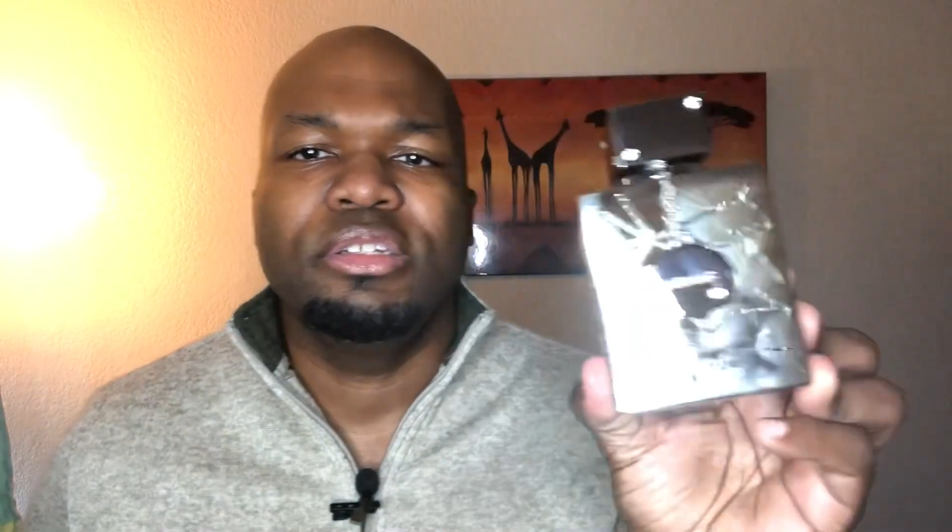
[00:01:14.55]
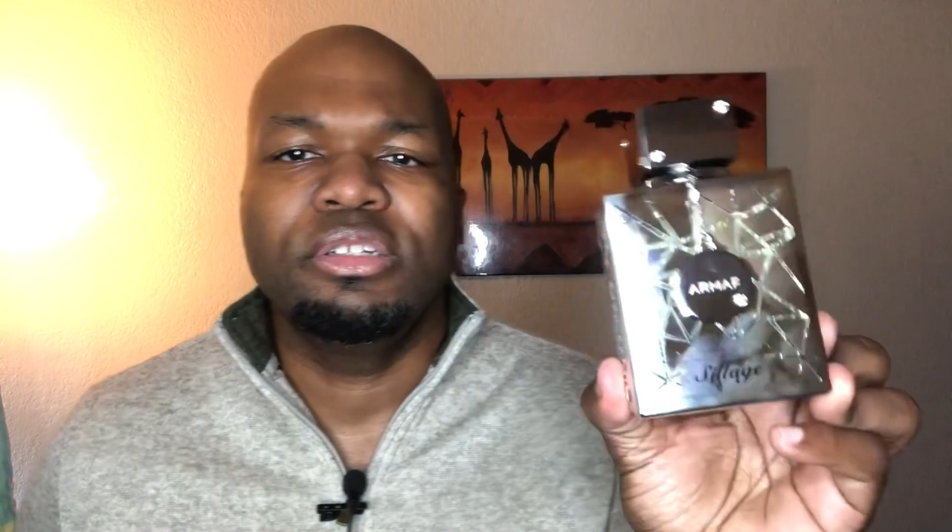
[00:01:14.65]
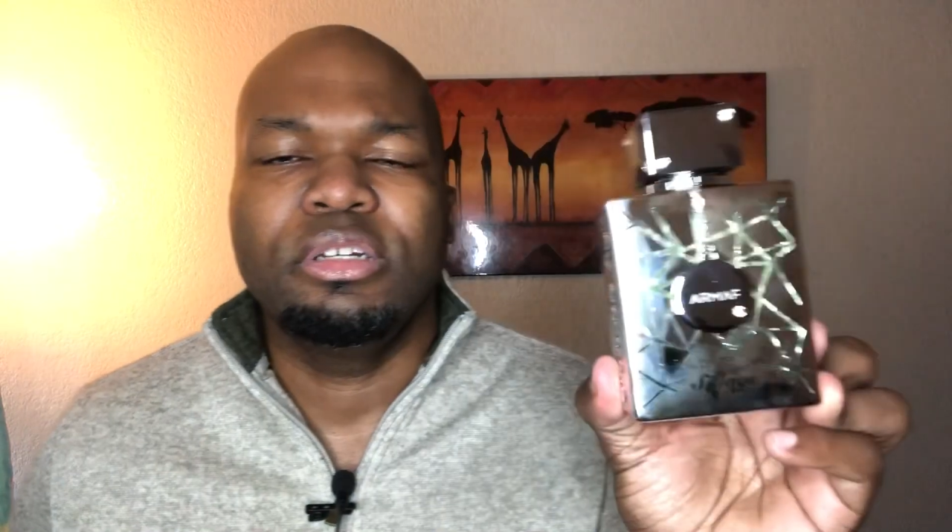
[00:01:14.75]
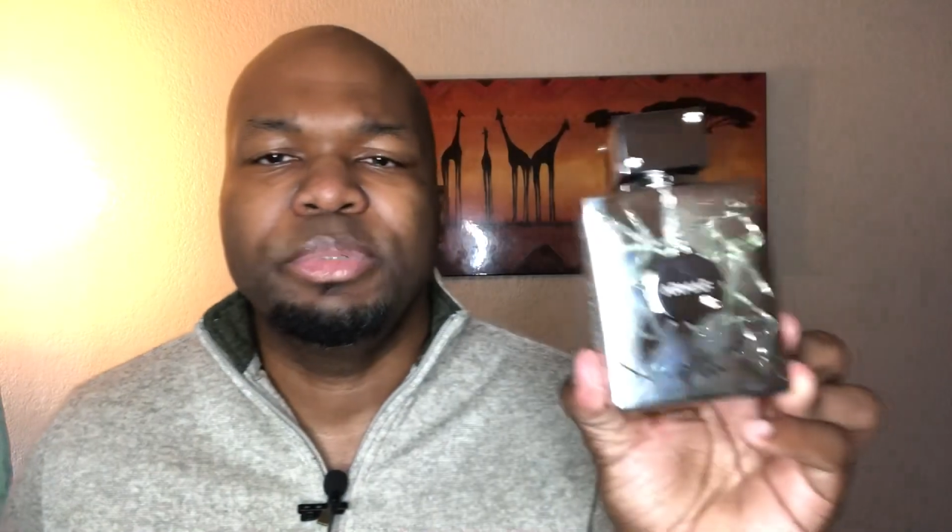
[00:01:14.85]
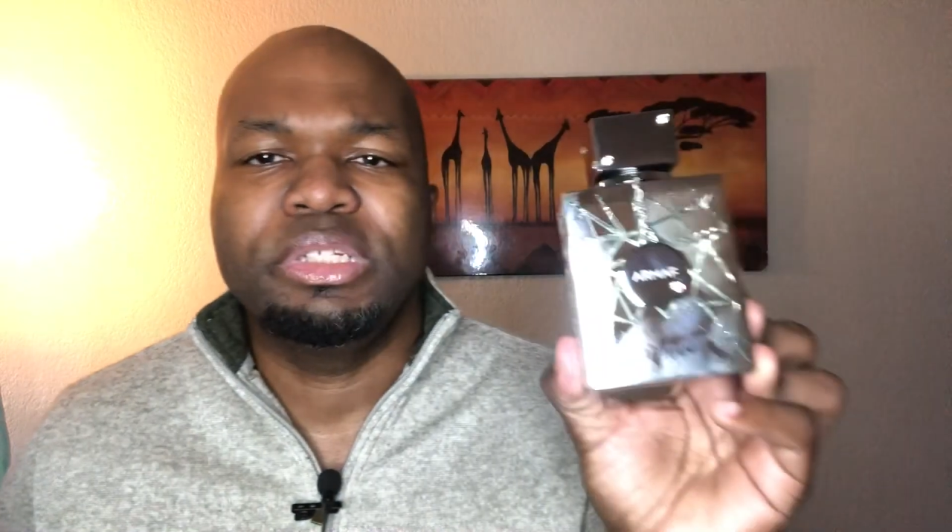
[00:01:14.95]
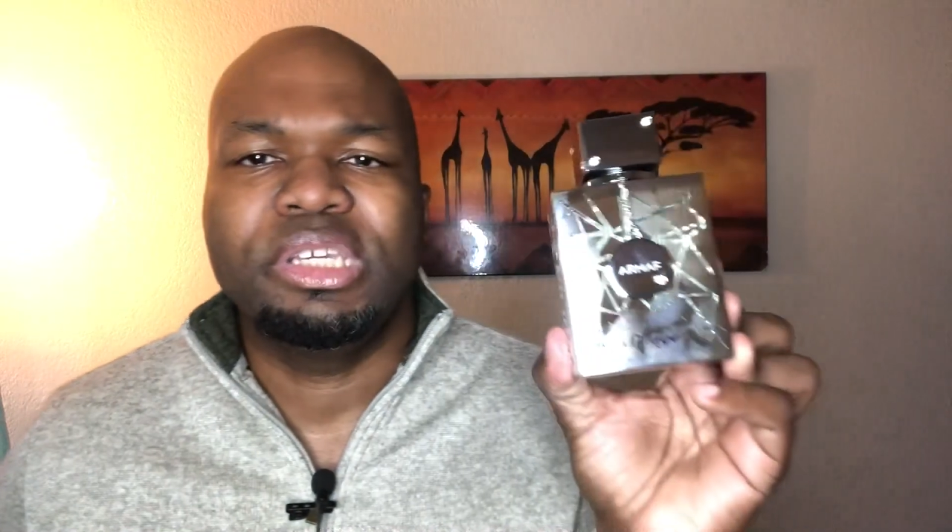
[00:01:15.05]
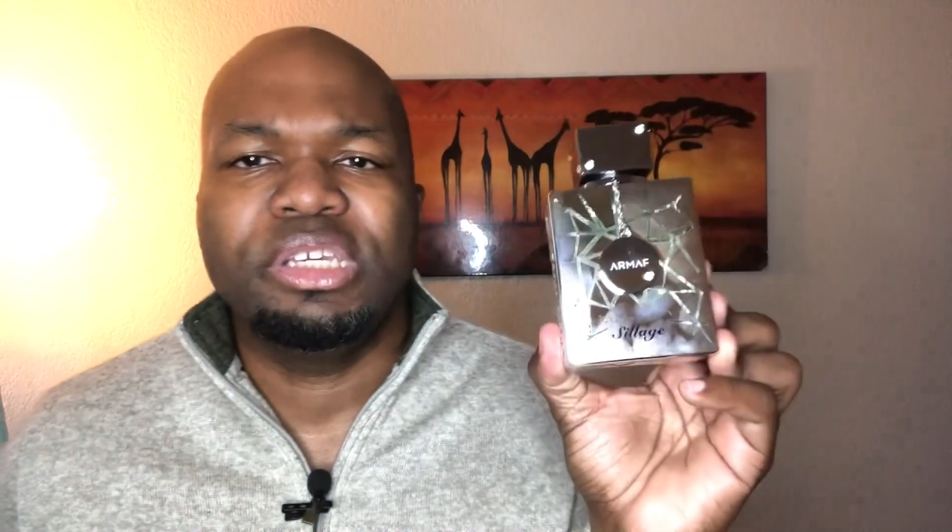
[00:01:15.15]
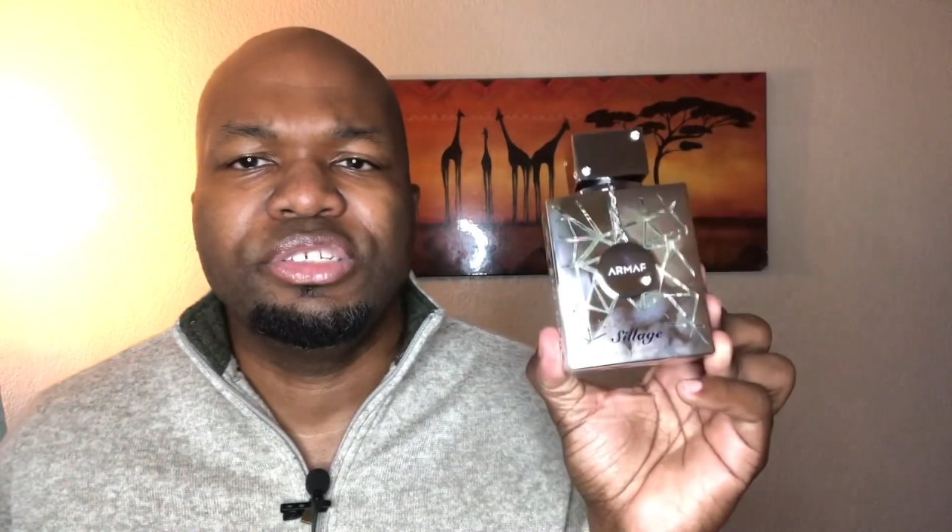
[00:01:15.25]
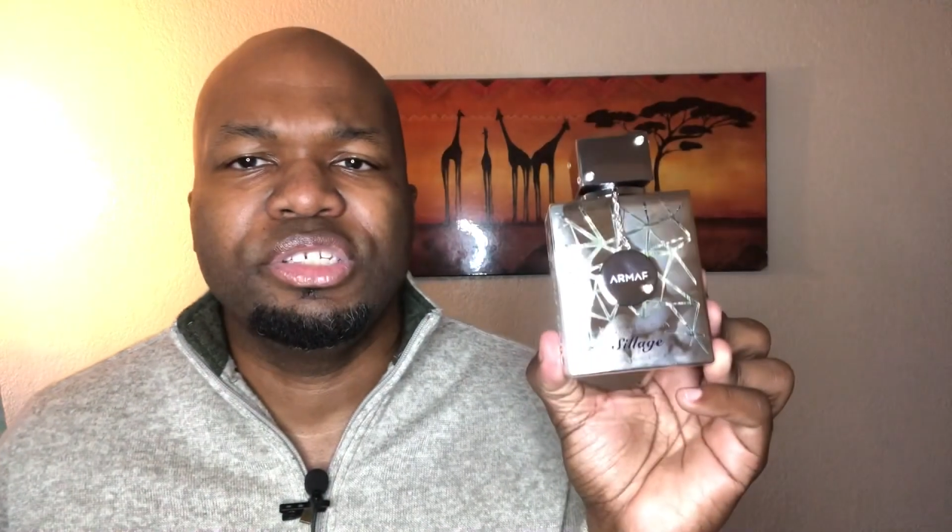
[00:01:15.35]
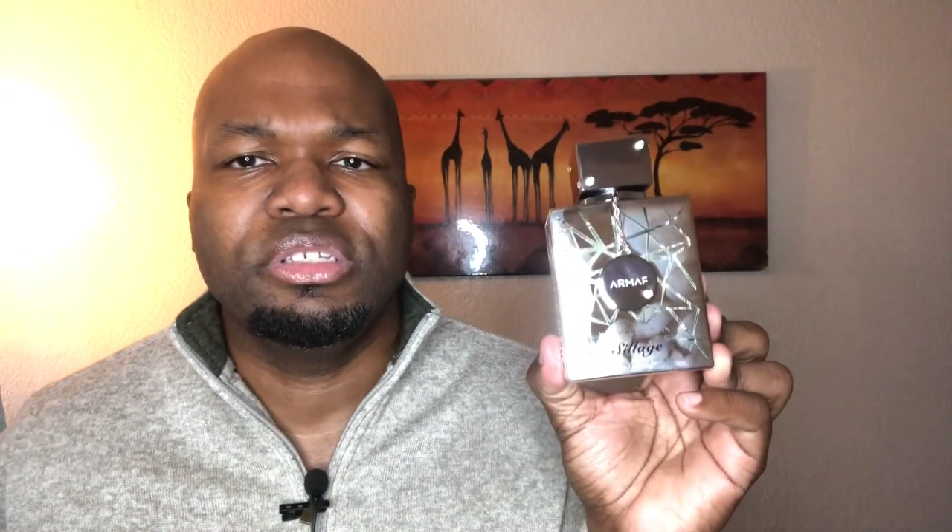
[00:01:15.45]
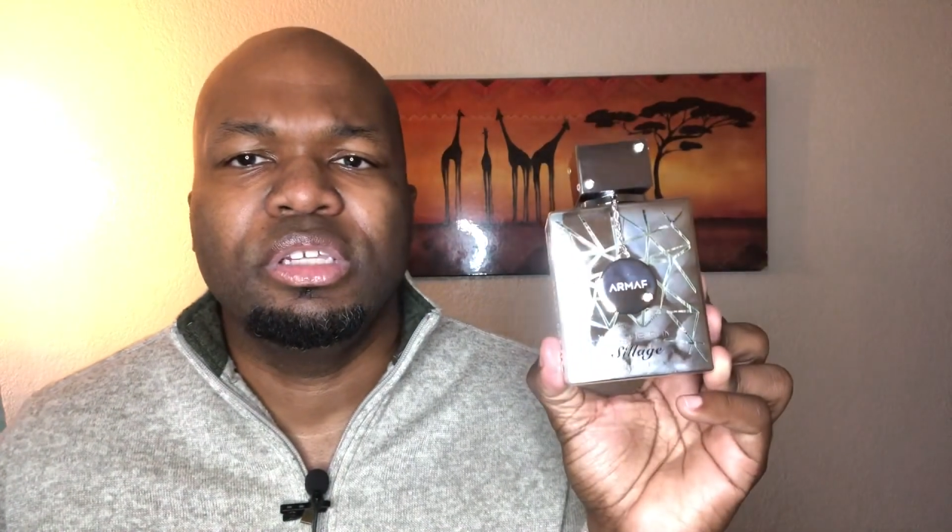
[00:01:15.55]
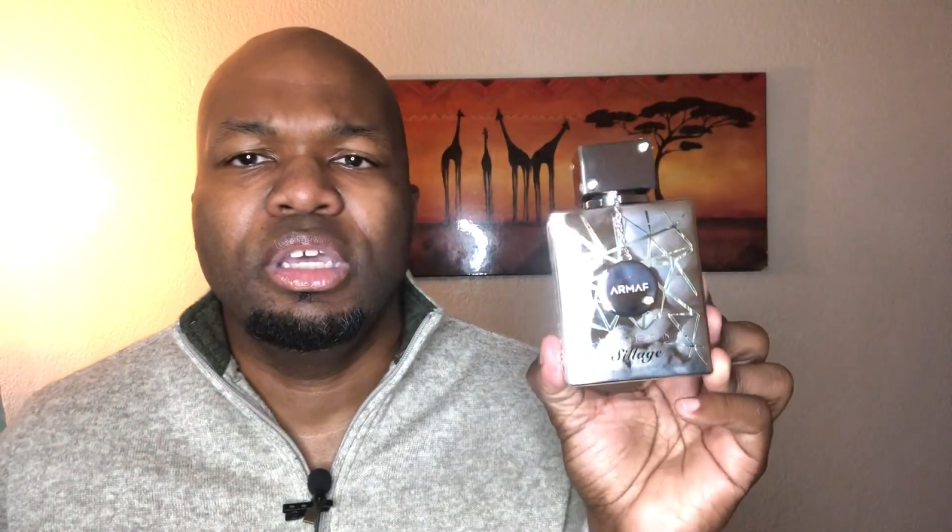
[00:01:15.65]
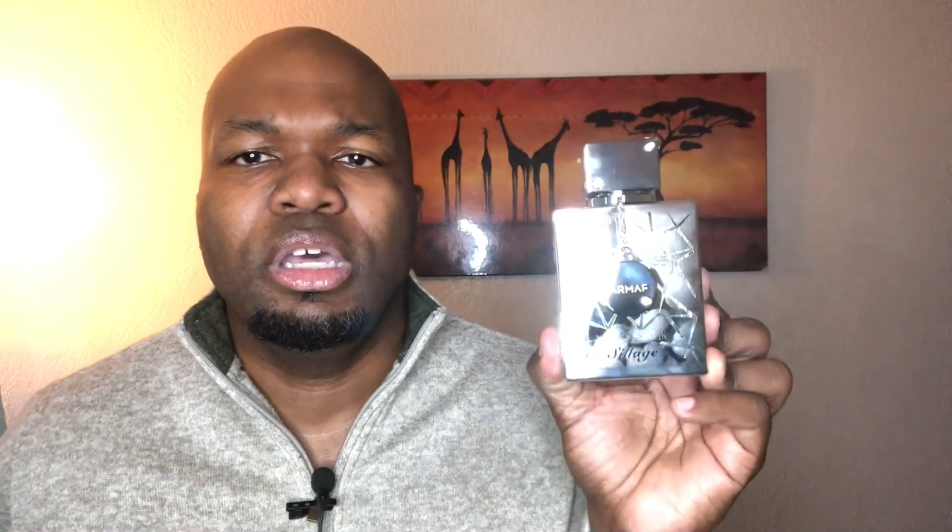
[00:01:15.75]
interpretation